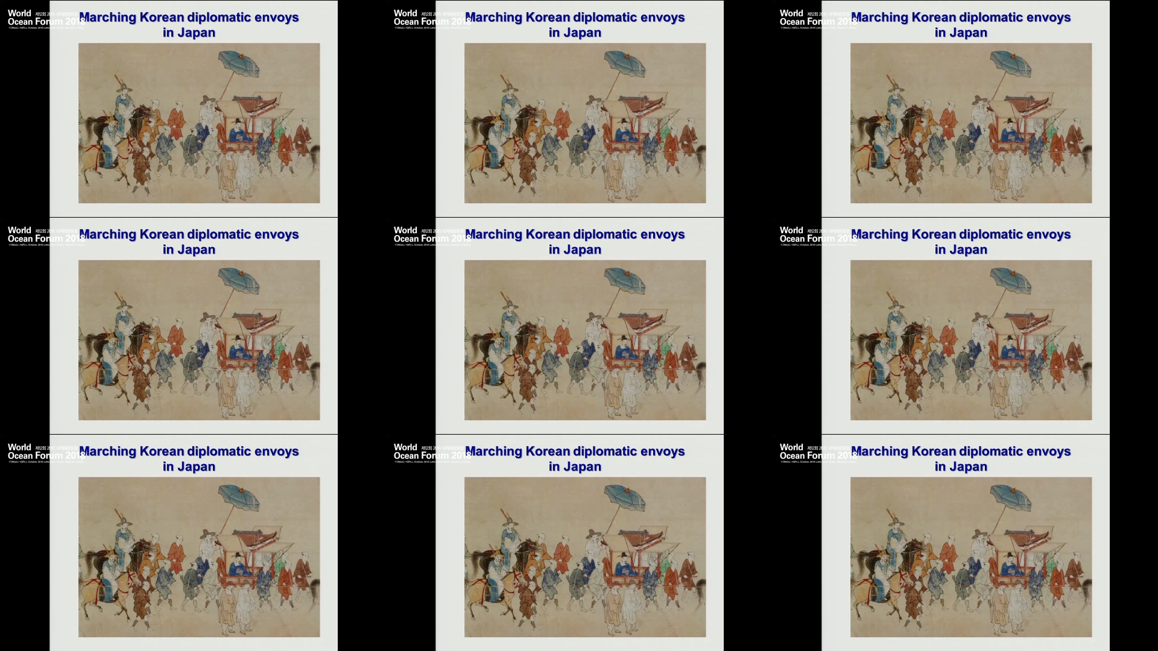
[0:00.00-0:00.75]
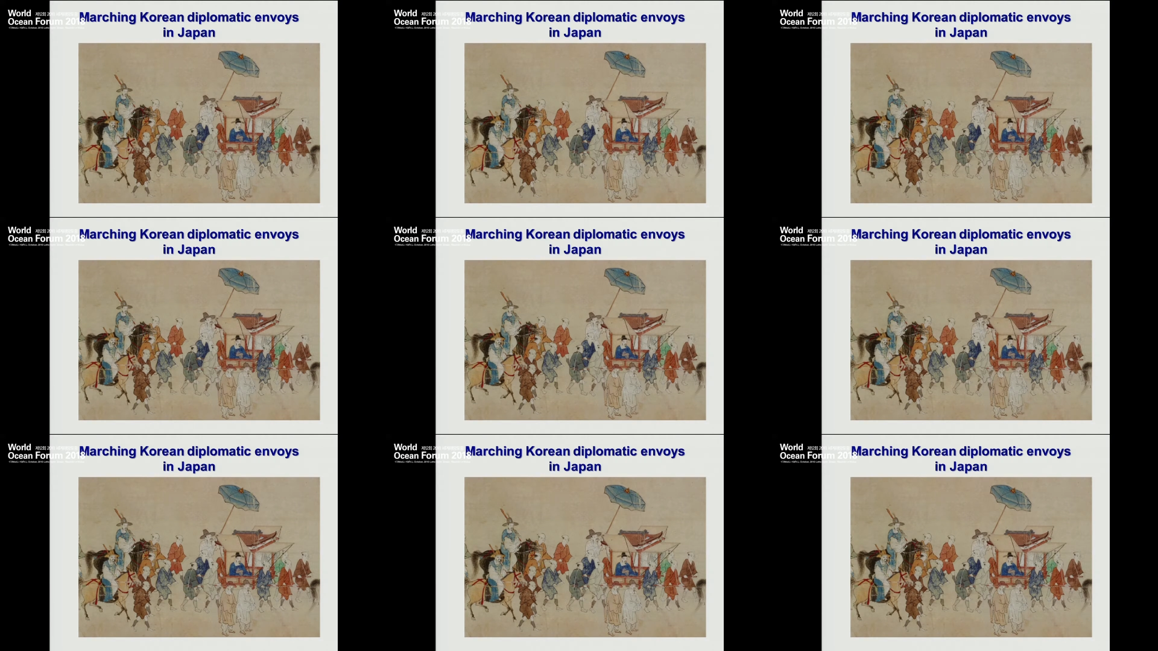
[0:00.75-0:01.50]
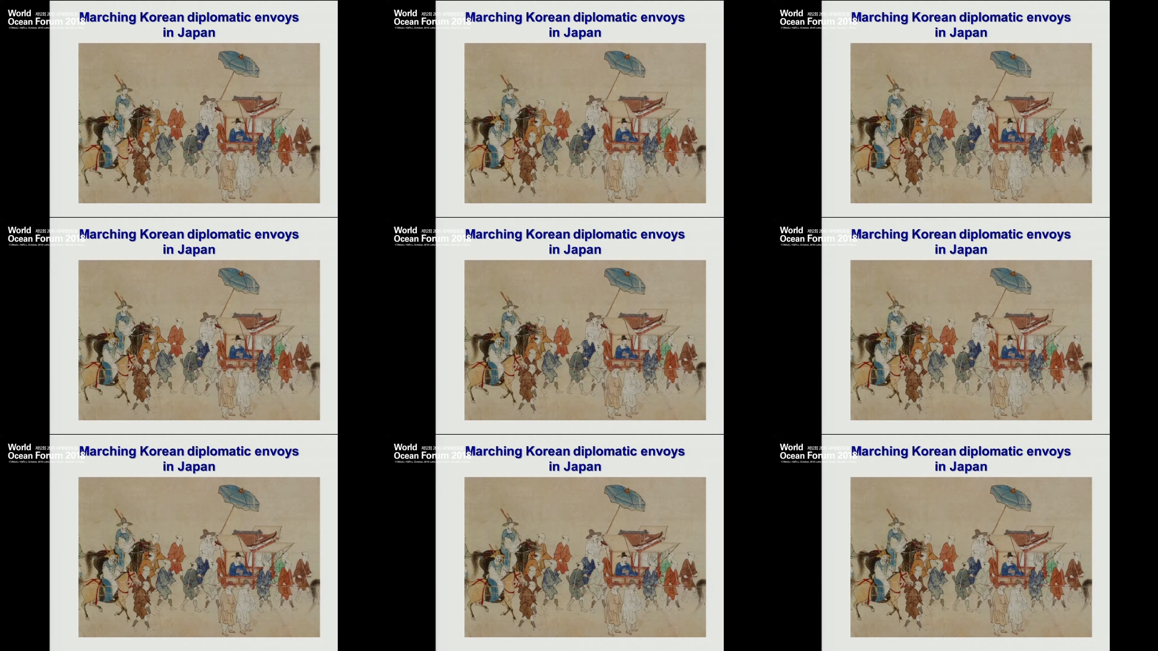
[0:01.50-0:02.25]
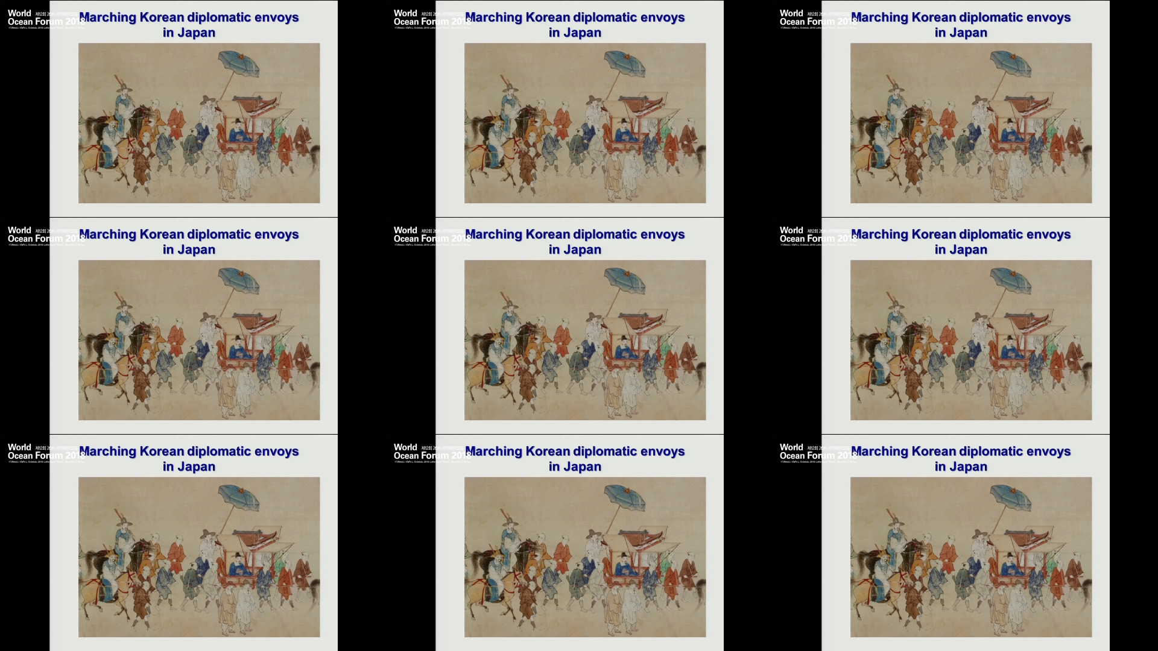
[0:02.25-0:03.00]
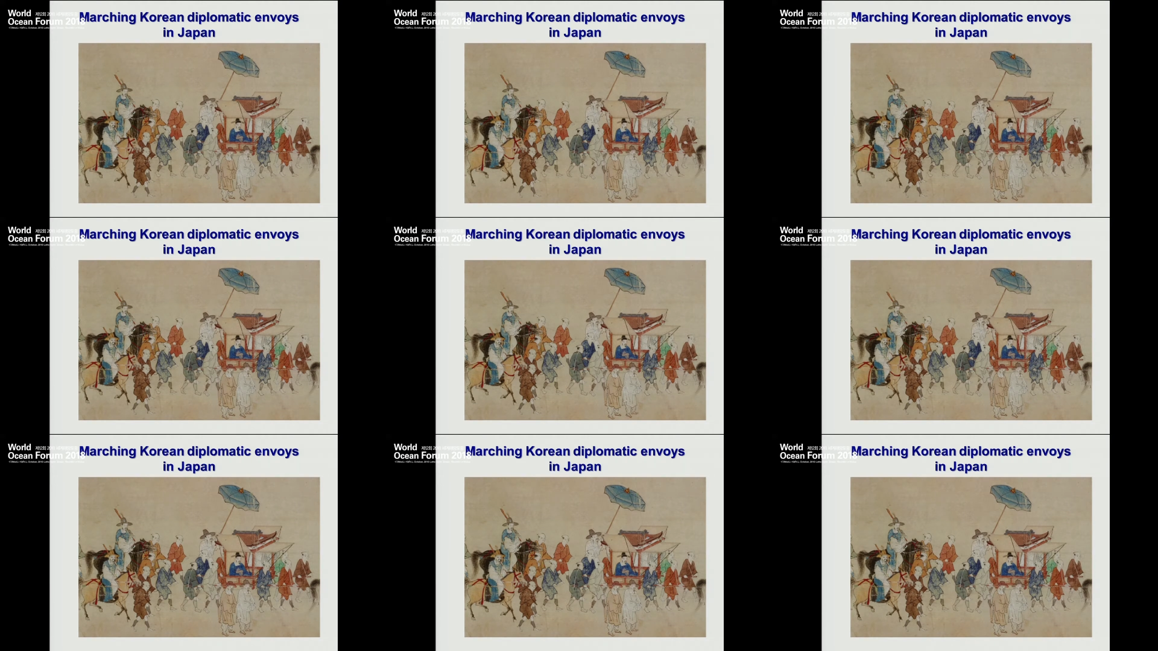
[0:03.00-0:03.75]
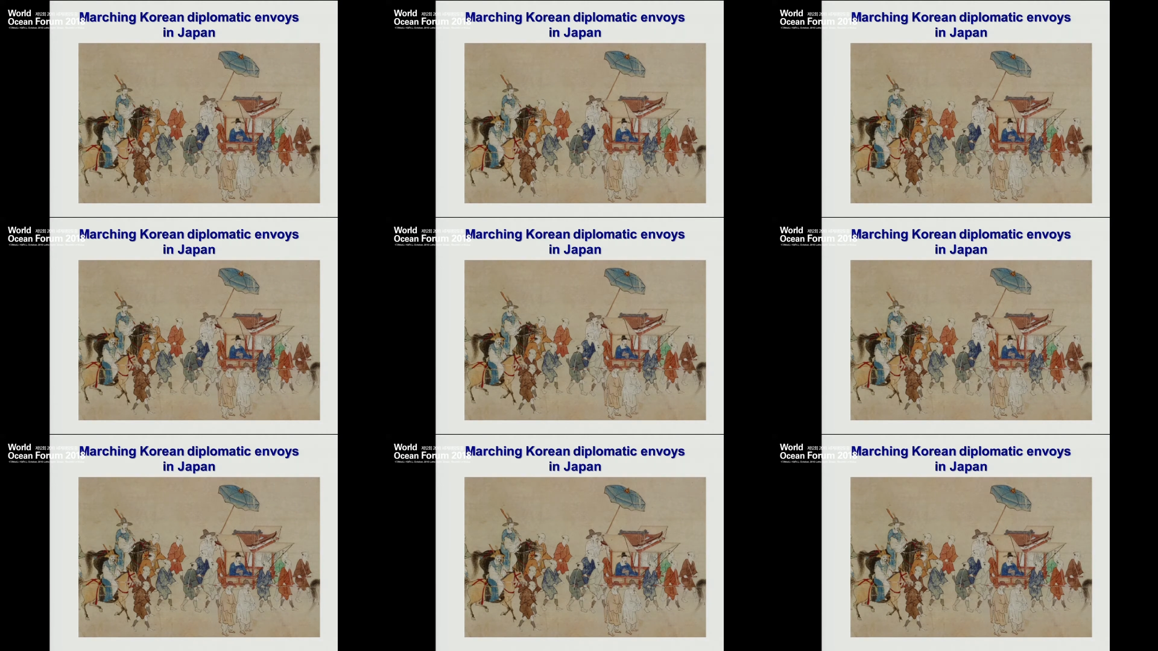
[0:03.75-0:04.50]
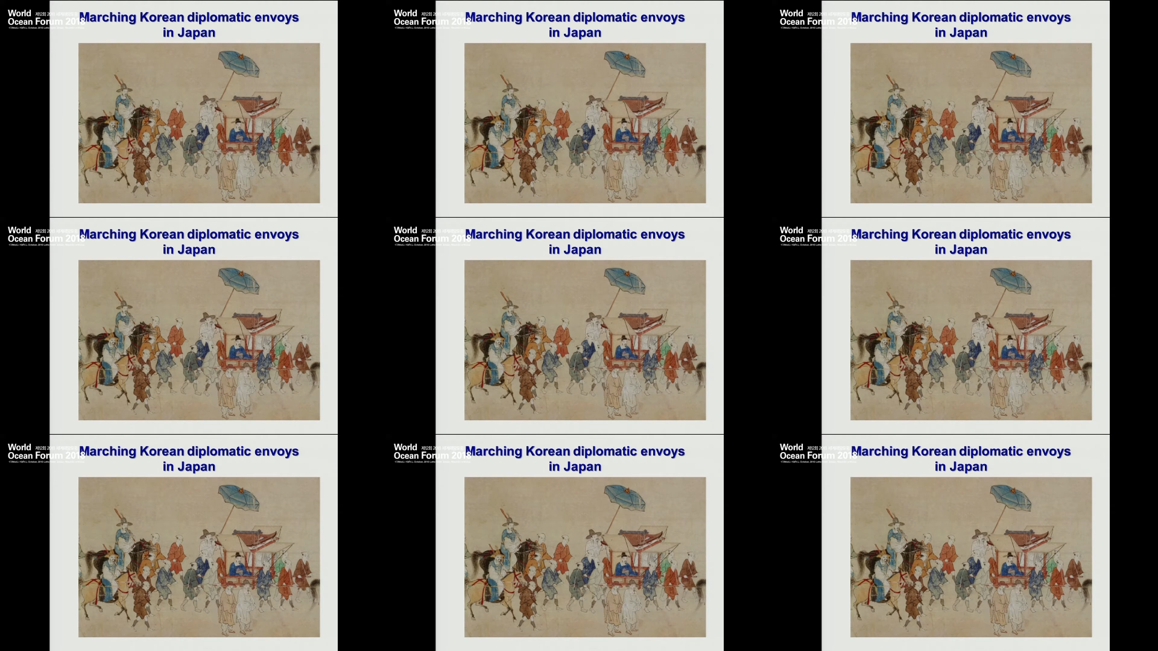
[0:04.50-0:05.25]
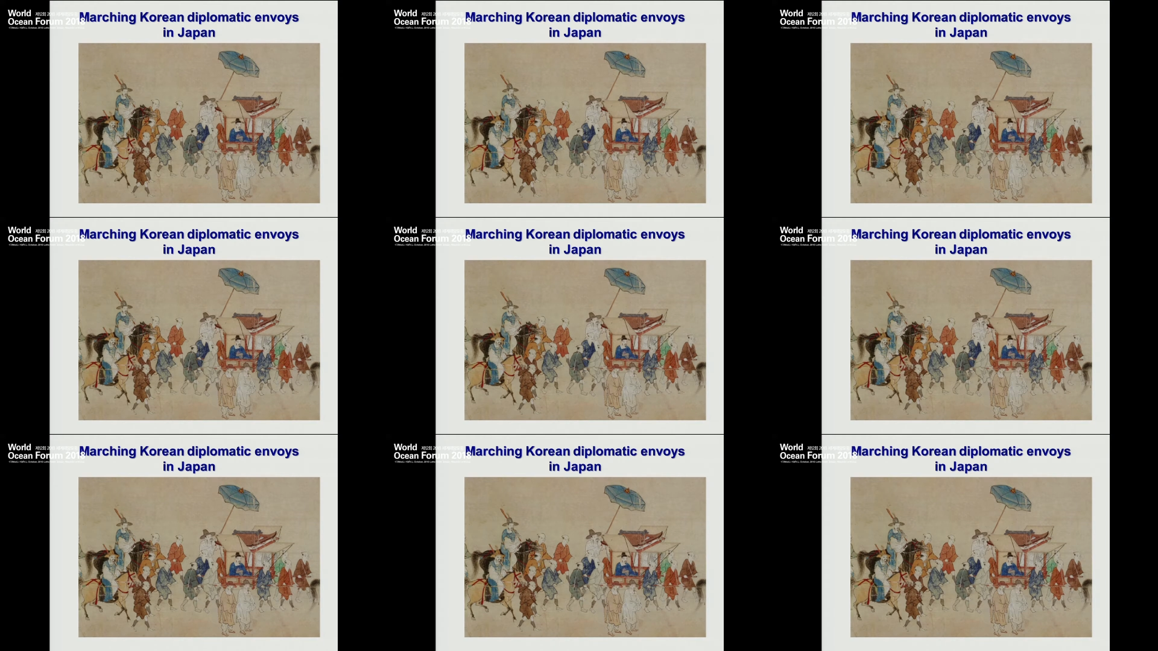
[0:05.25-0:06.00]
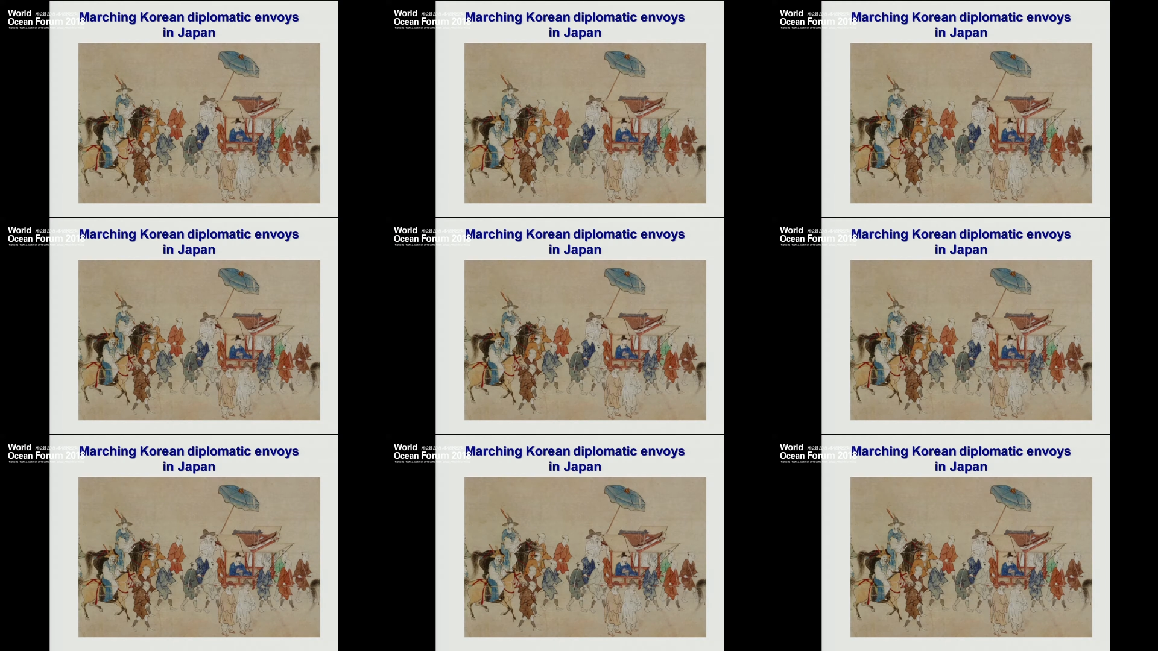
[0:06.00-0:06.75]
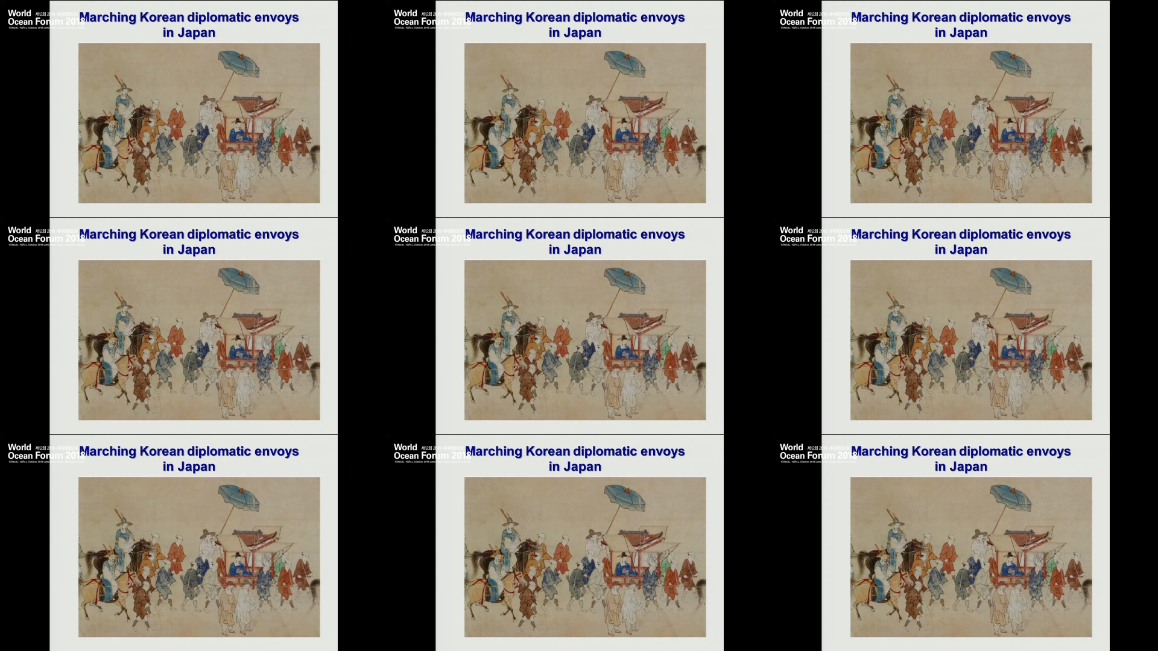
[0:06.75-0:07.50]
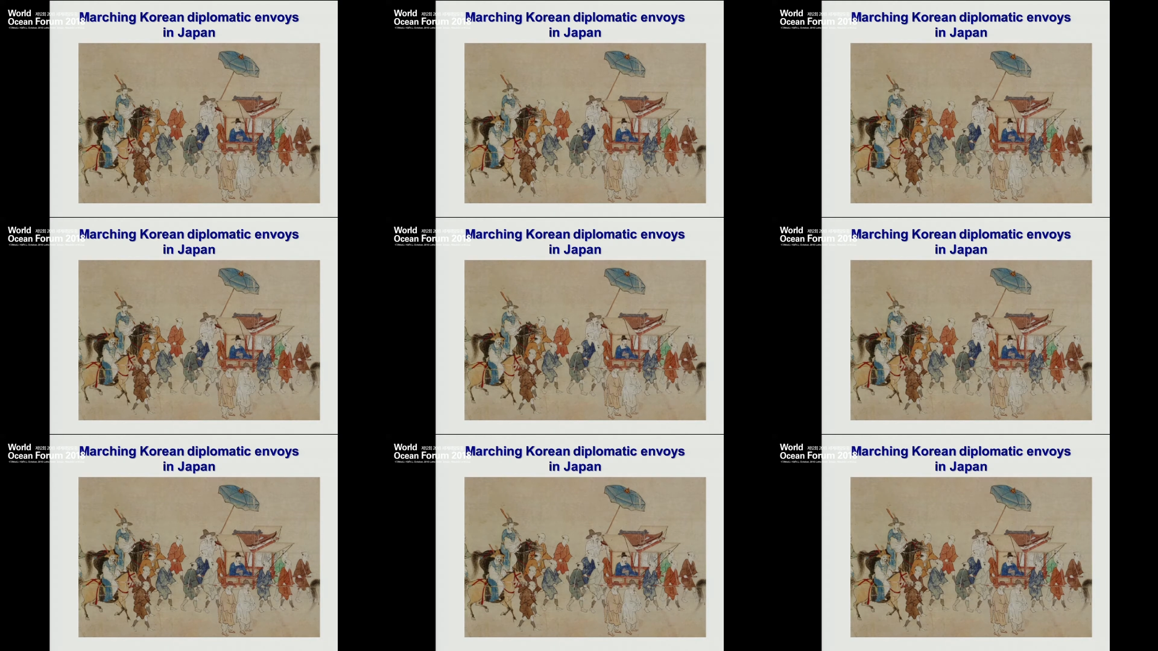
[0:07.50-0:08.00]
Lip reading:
No face is visible, so there are no lips to read.